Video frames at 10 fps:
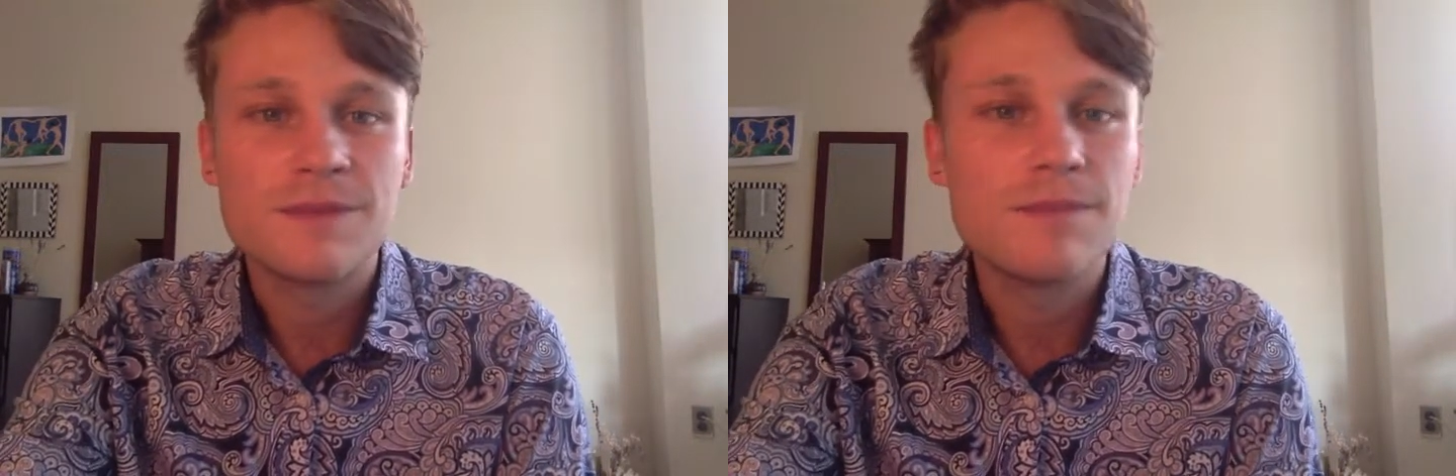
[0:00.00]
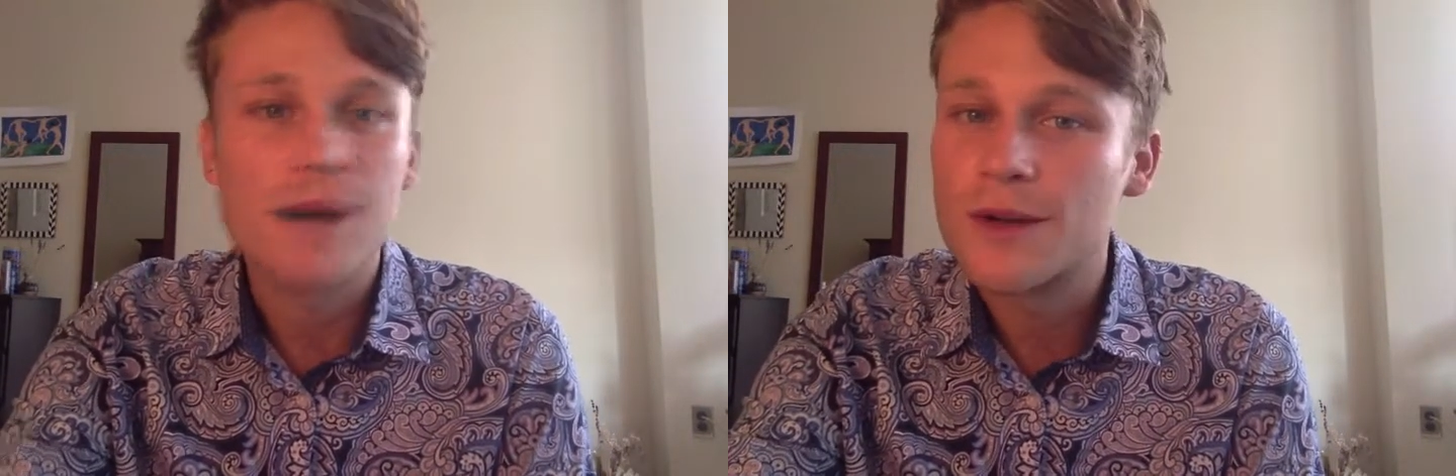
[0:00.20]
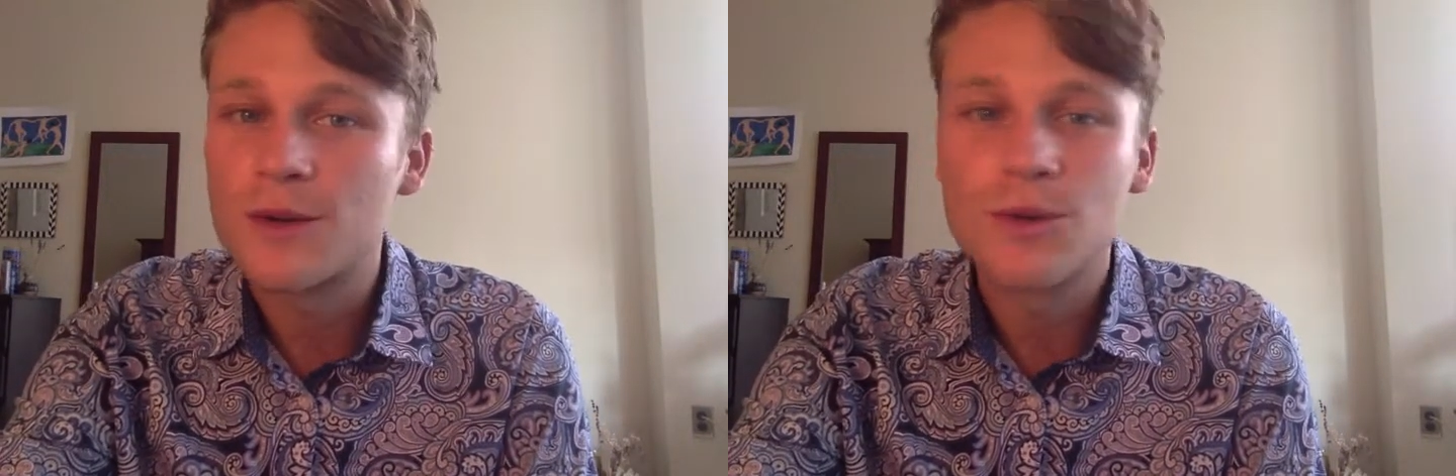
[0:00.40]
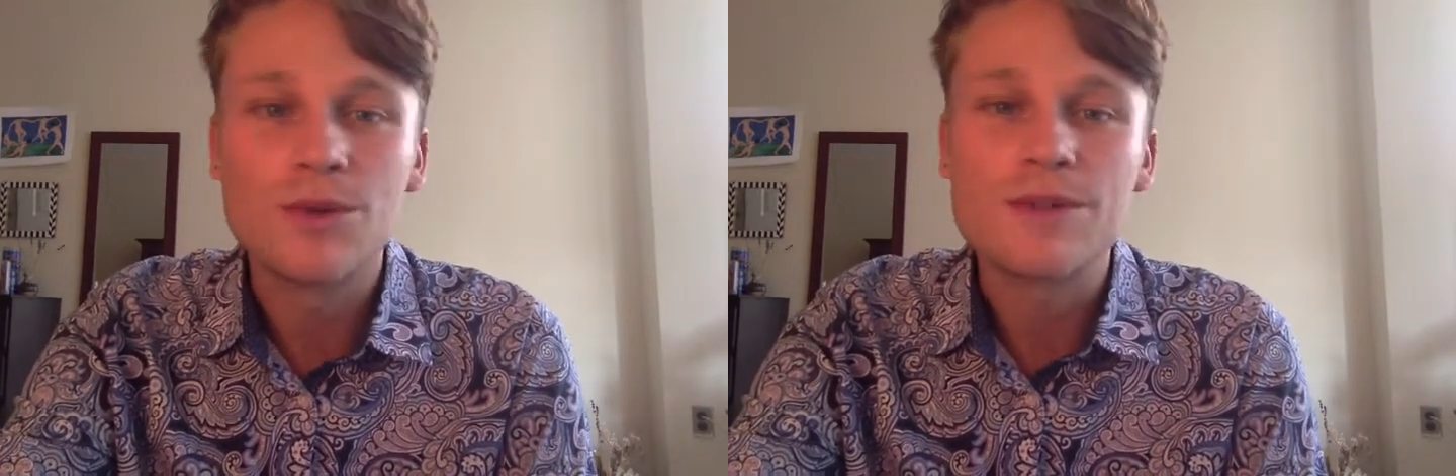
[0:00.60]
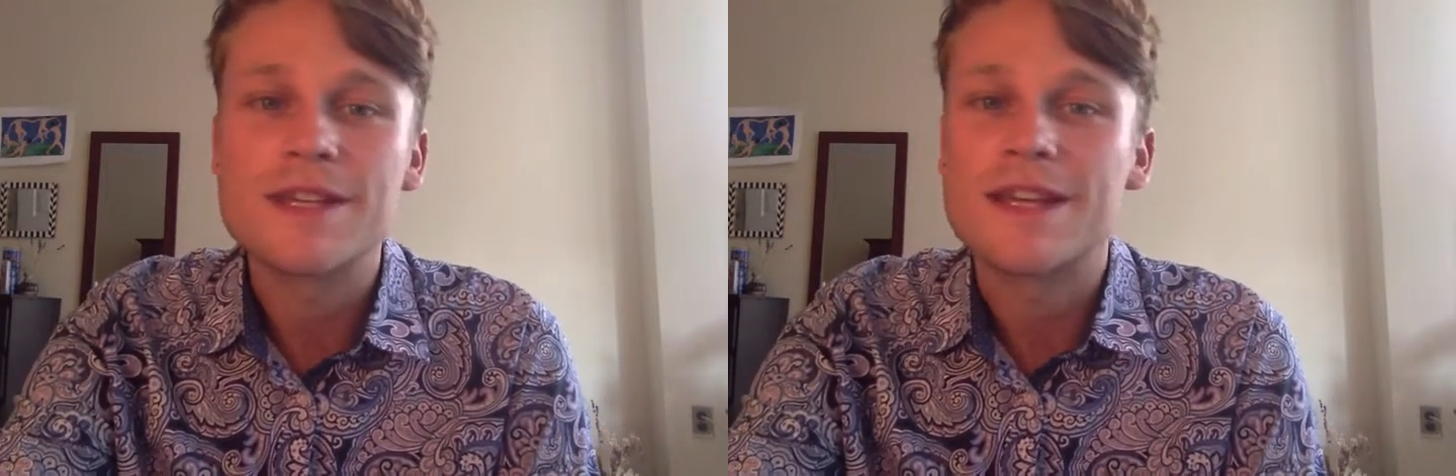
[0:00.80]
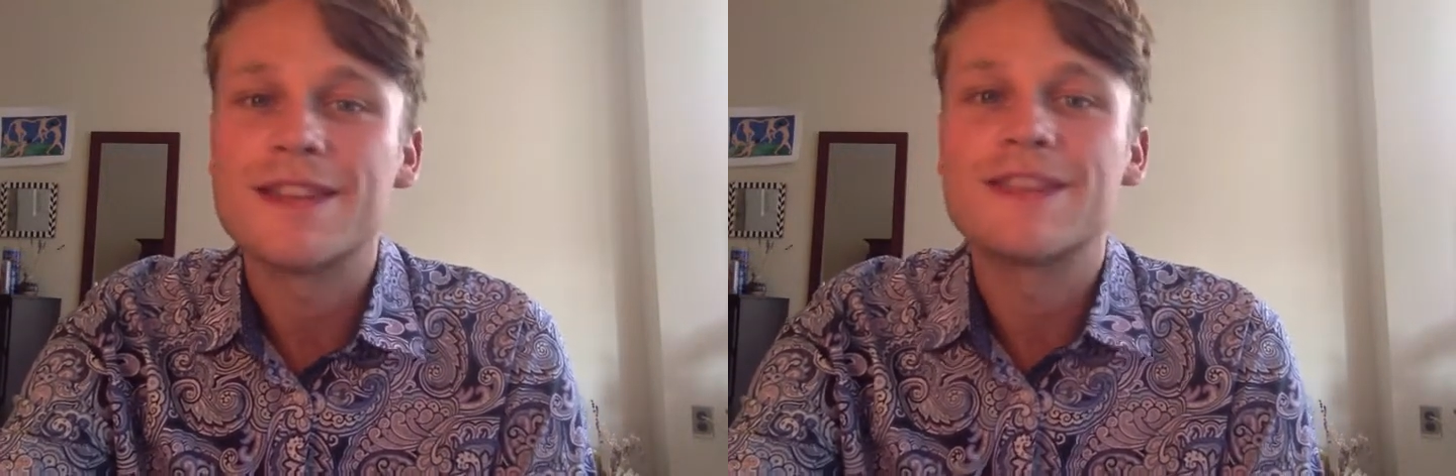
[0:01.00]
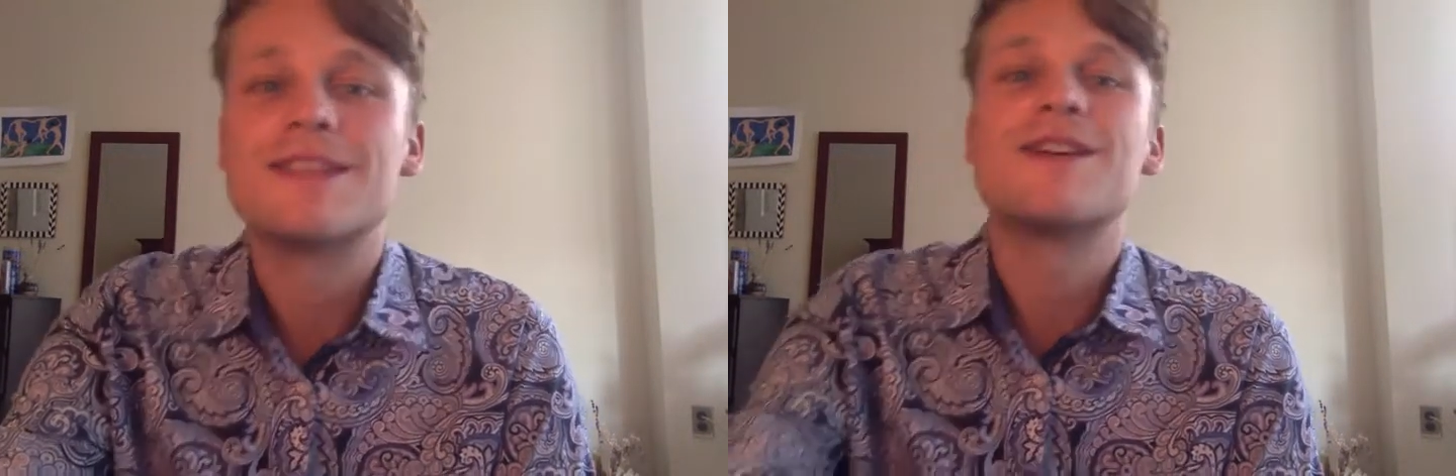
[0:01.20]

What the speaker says: potholes and the